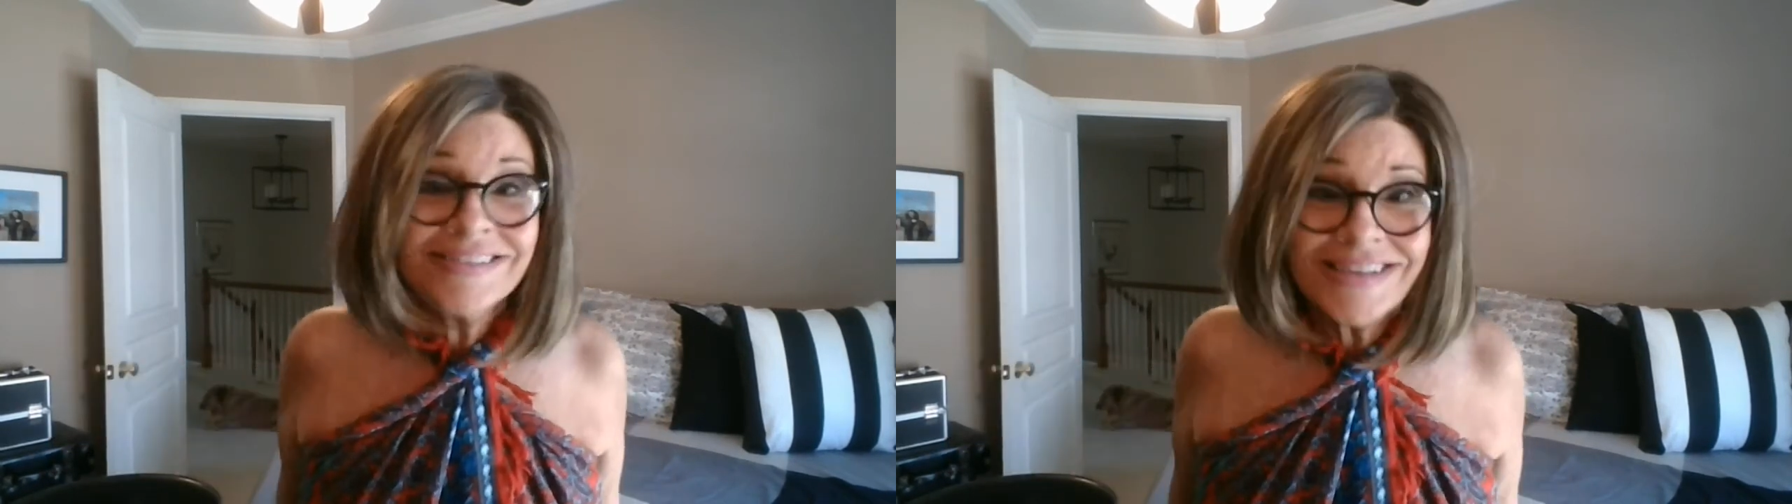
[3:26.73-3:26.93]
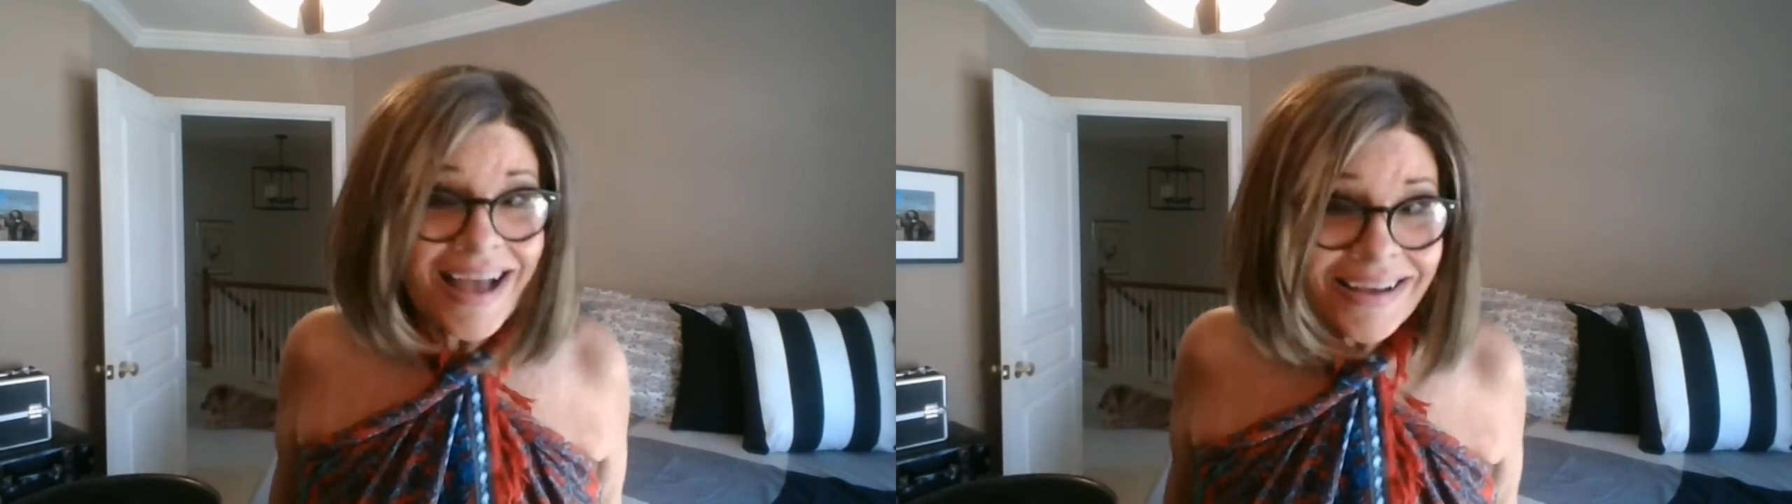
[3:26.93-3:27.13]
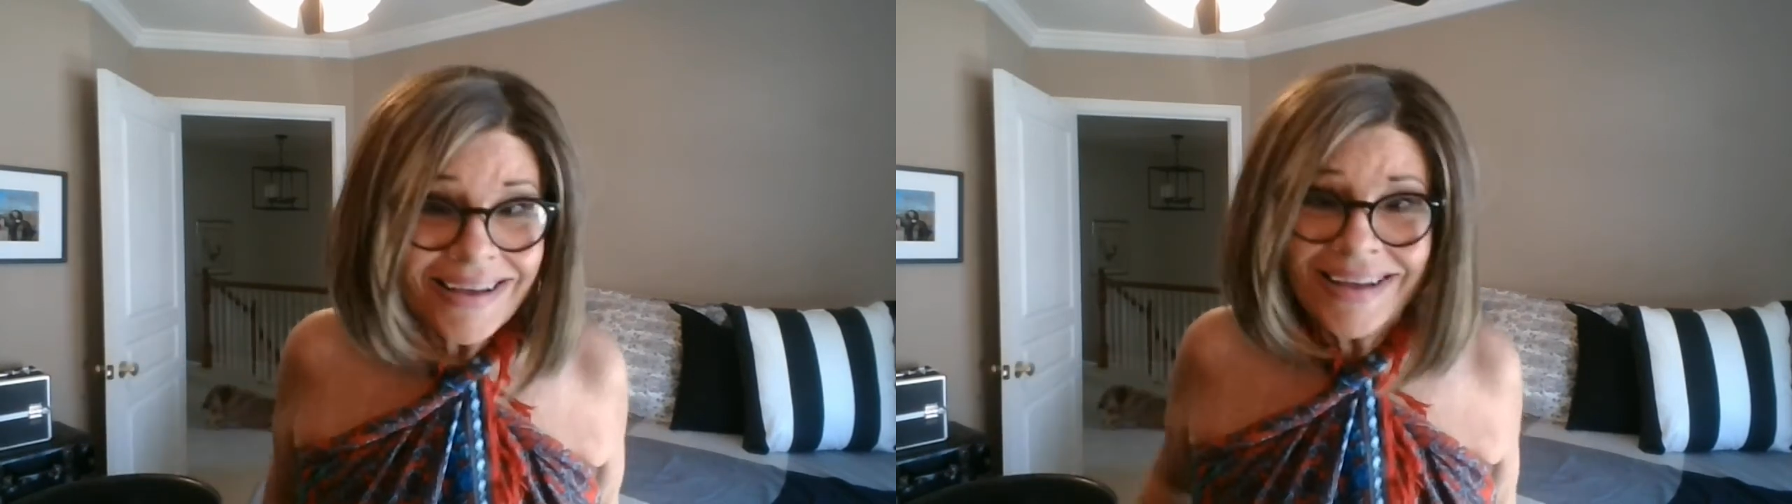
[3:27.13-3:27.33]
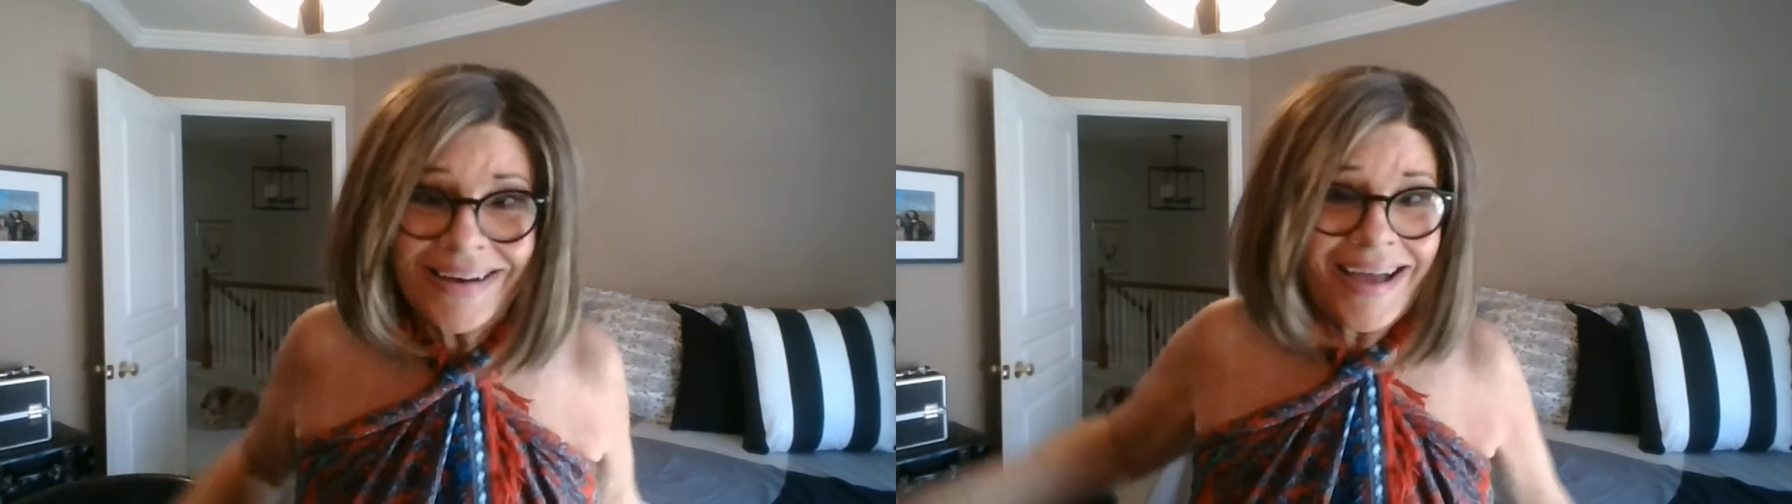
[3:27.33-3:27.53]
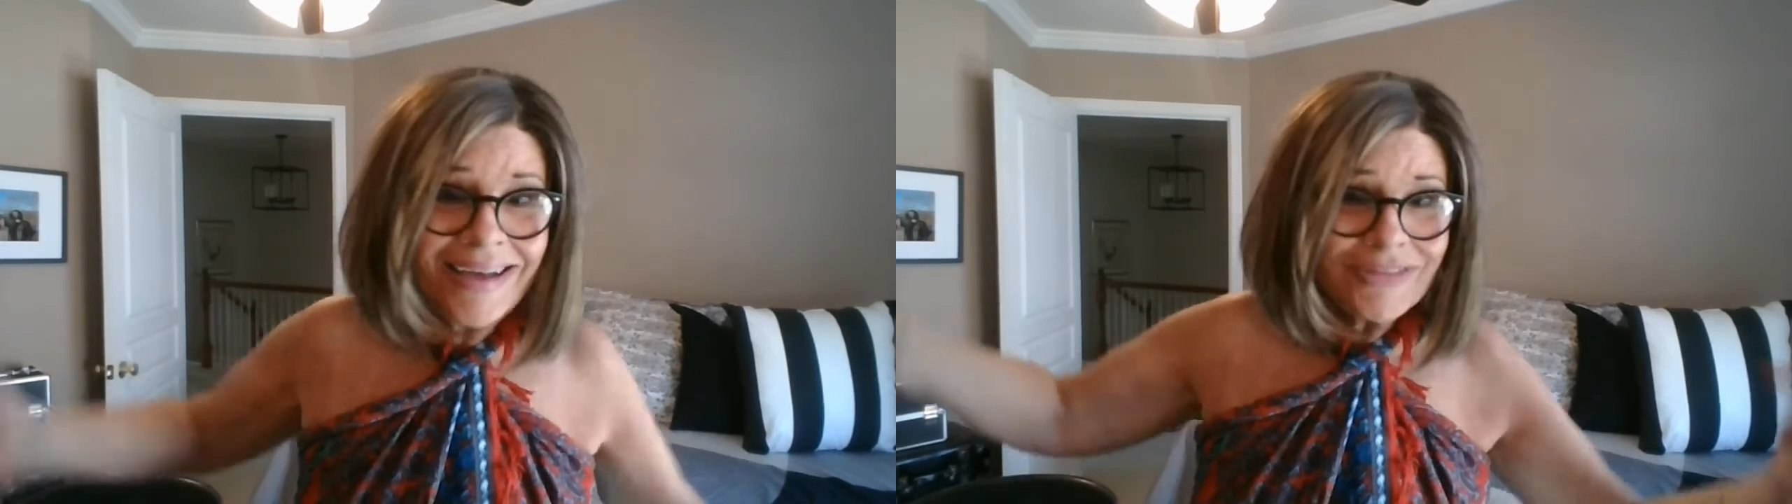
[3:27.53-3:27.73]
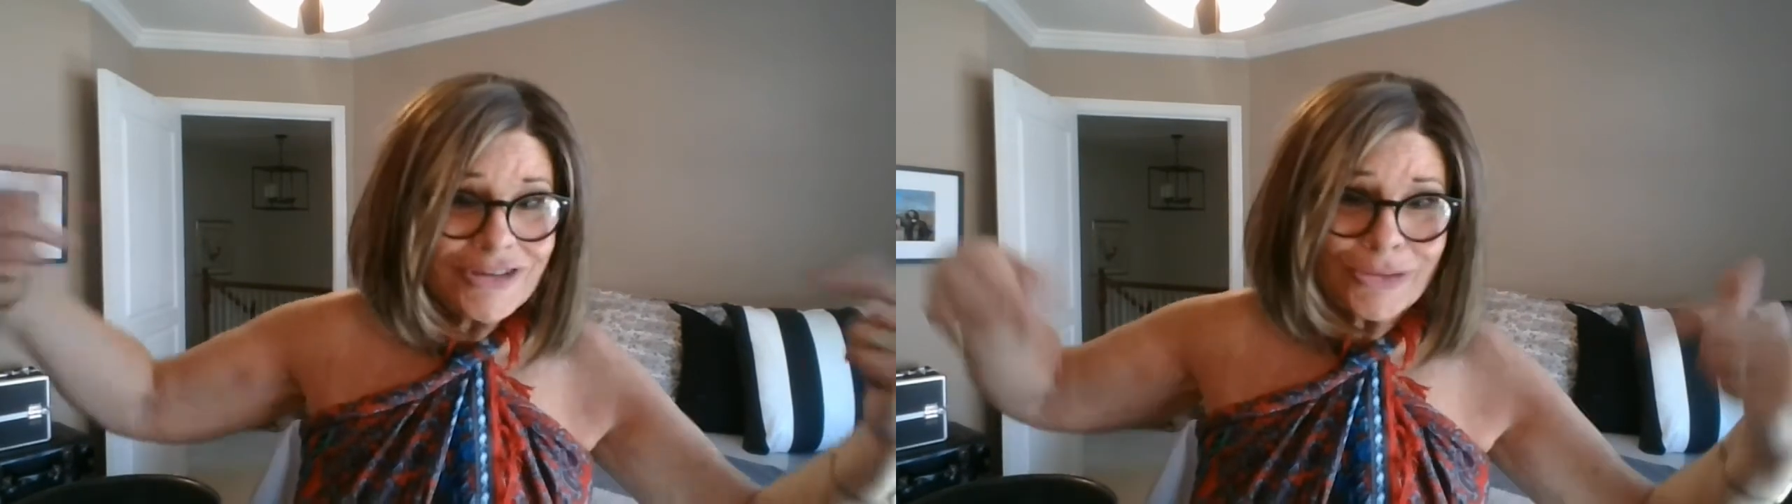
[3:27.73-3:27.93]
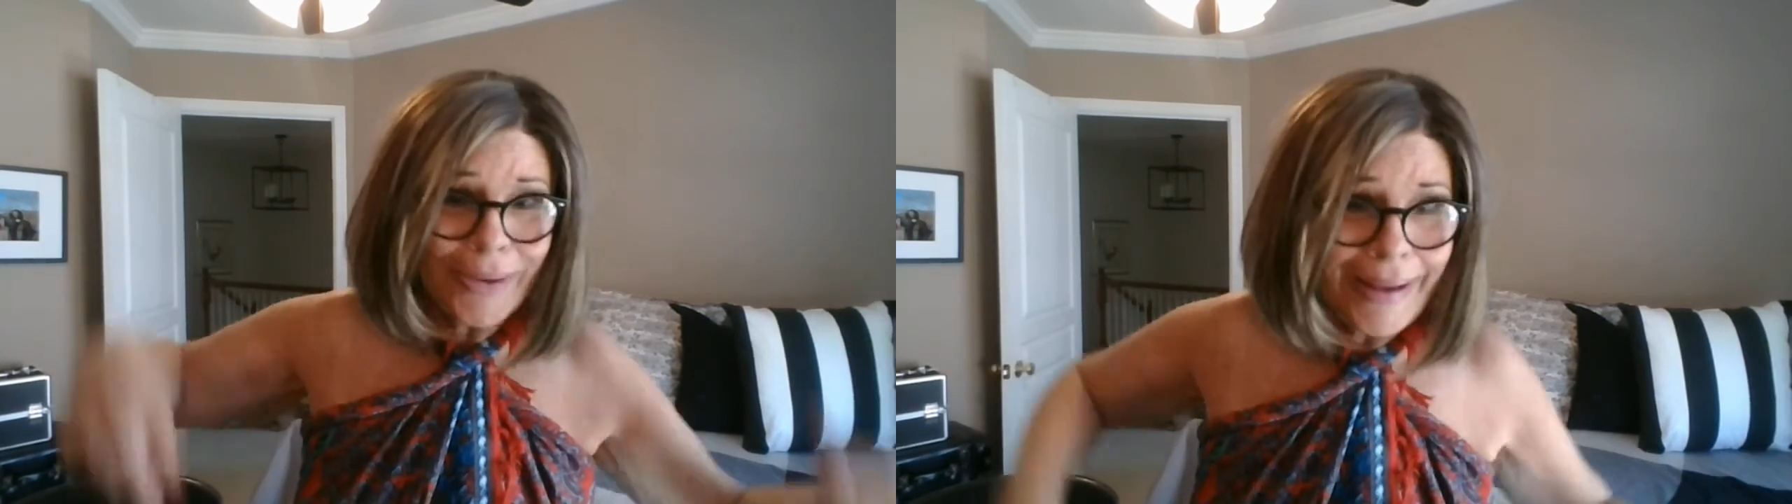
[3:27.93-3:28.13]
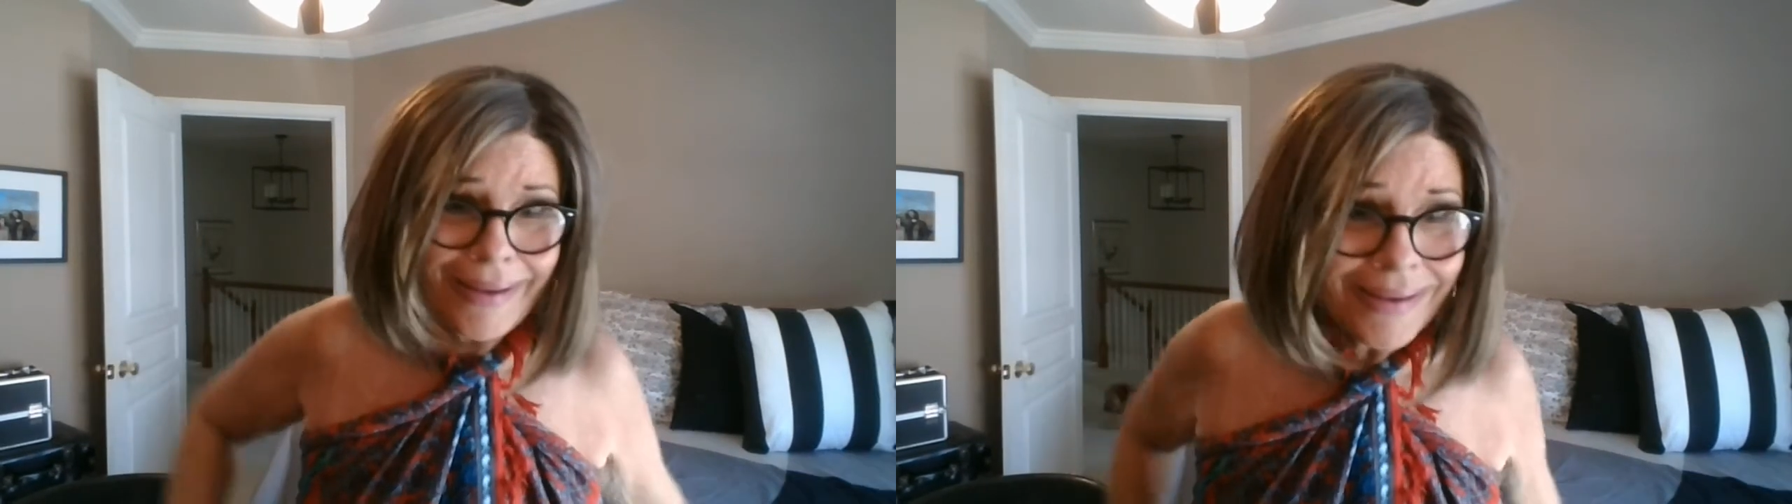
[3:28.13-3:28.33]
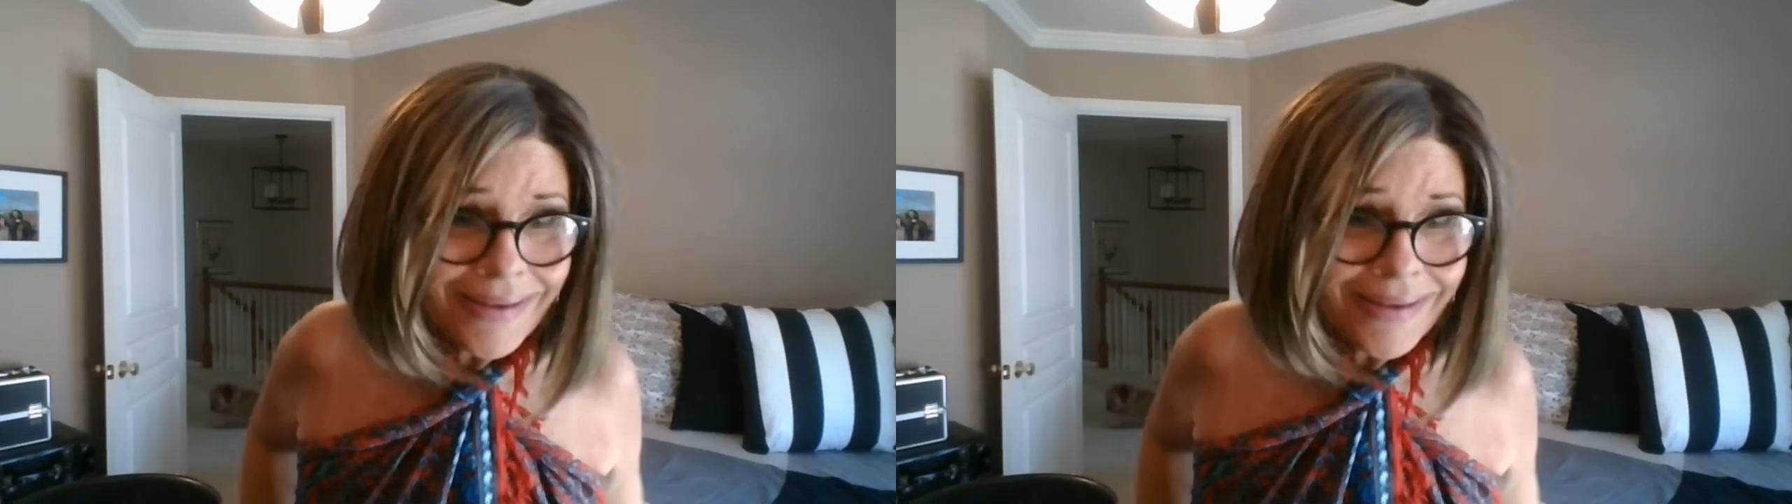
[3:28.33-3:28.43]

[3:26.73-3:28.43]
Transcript: deck and have a drink